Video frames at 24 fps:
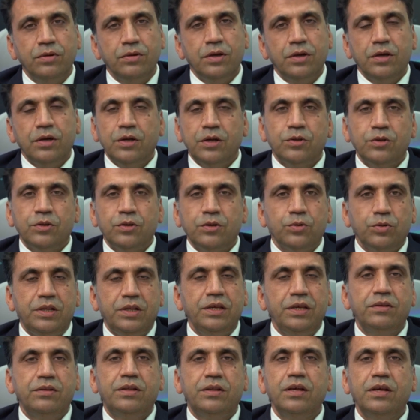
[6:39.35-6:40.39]
So these
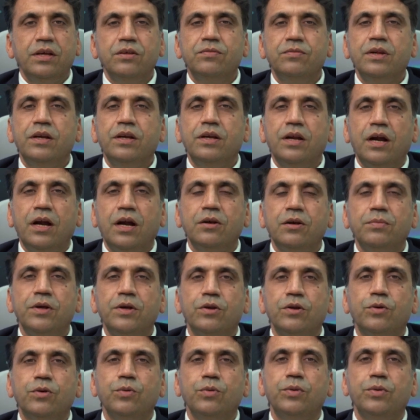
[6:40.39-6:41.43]
things will not be
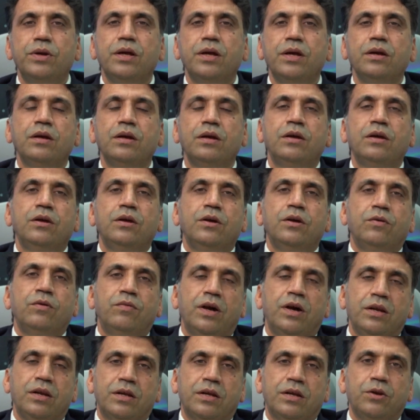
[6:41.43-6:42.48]
including while
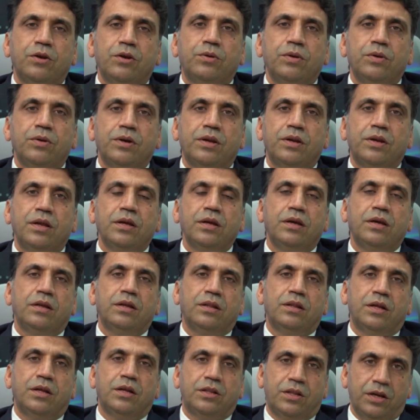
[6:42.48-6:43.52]
calculating the
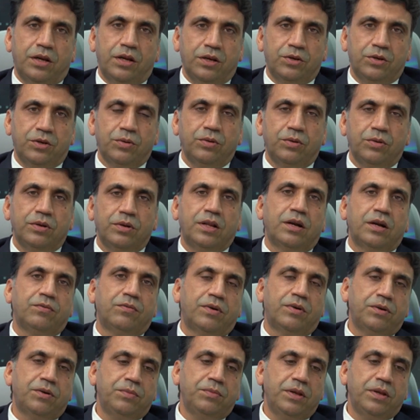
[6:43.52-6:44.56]
threshold that 1
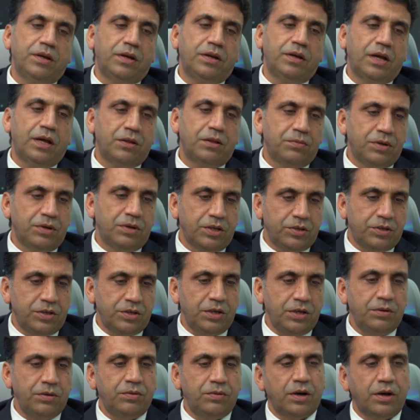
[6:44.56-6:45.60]
million has been achieved
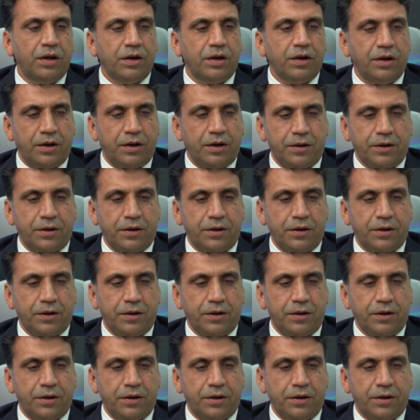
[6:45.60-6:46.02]
or not.